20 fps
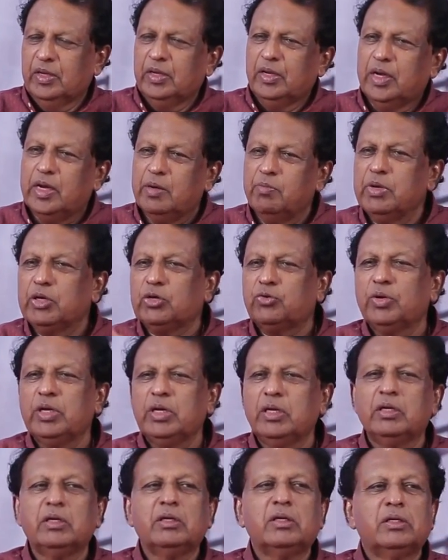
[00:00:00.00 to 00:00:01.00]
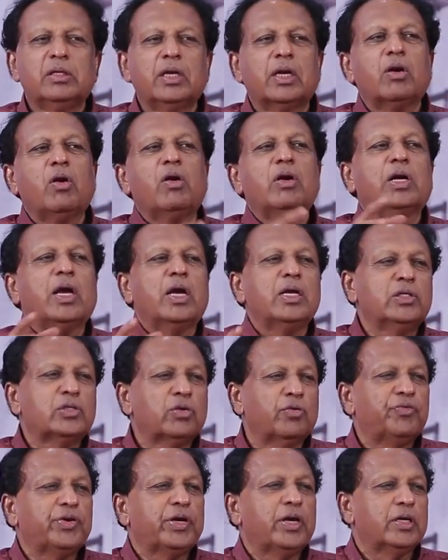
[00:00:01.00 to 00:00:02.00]
In between, there are all kinds
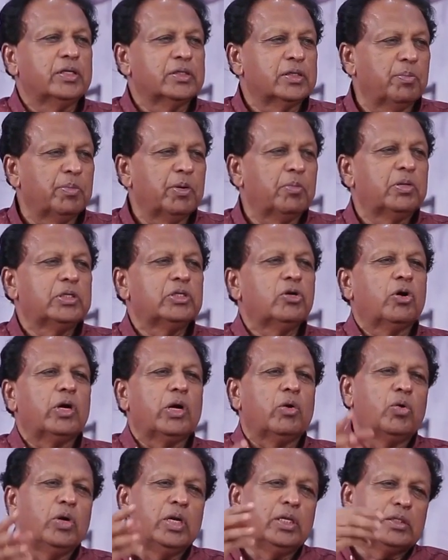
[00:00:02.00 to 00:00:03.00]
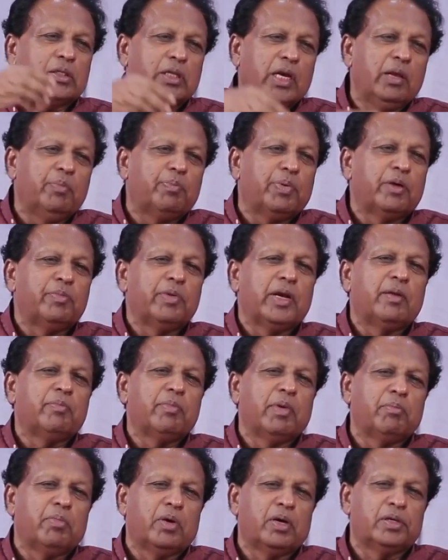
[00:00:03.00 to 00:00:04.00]
of figures. Some people say, okay, only three permanent
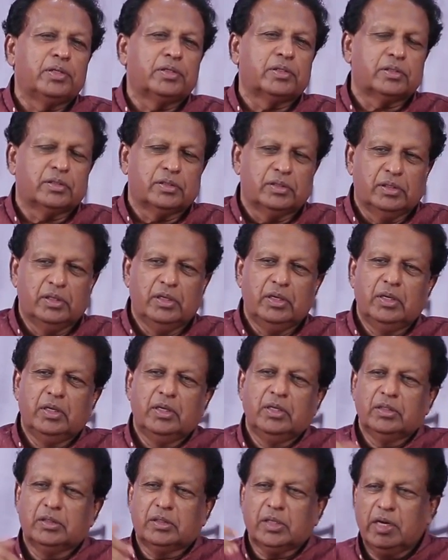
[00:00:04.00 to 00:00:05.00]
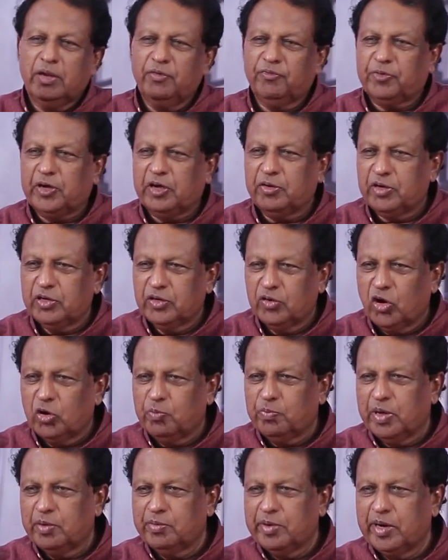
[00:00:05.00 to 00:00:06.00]
members, three
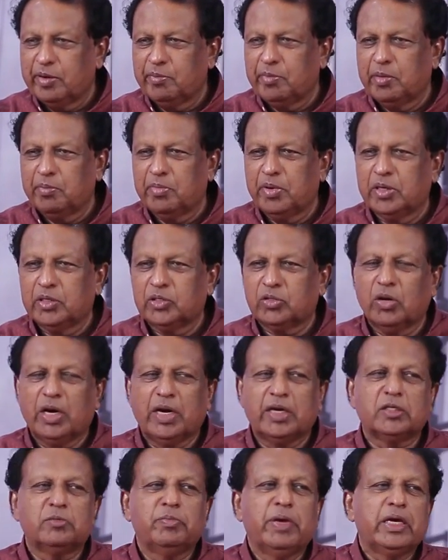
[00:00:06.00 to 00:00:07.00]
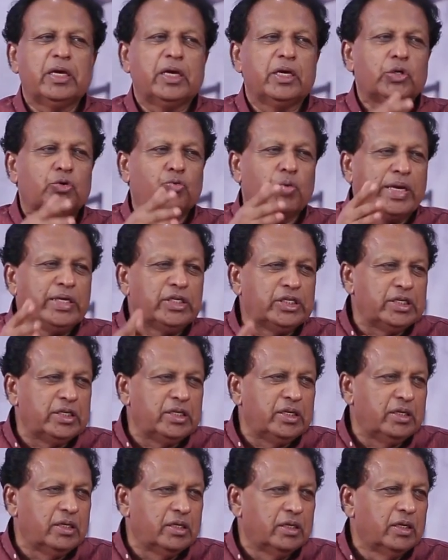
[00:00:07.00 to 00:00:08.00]
non-permanent members, so let us make it
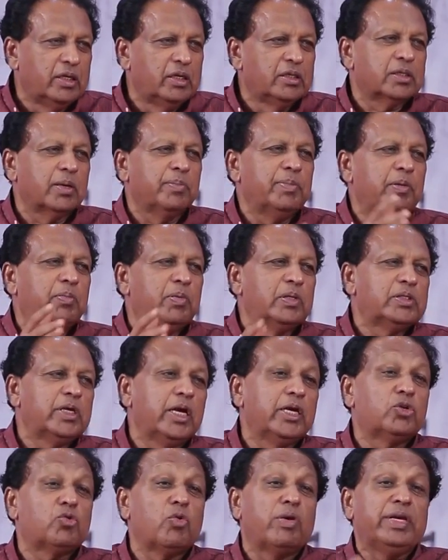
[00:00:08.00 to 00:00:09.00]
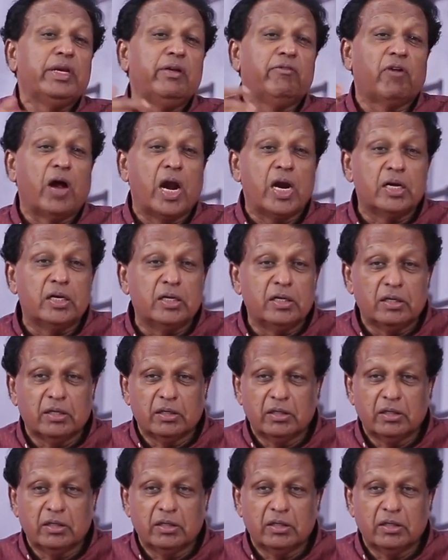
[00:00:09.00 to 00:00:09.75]
20. Some people say 21.